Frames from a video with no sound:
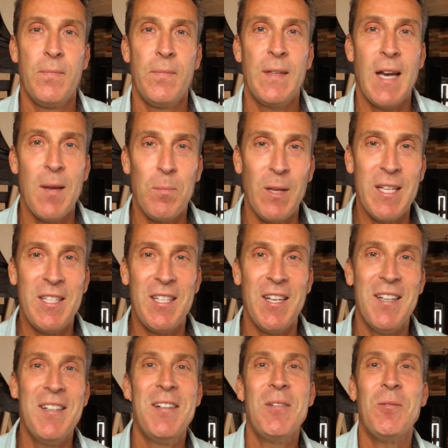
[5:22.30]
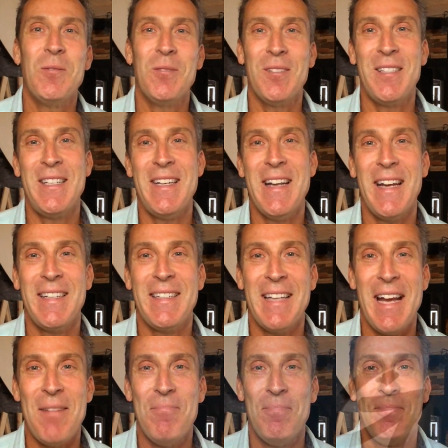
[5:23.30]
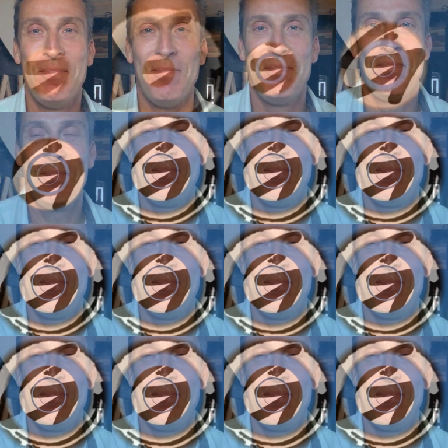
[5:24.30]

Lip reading: God bless you. We'll see you next time.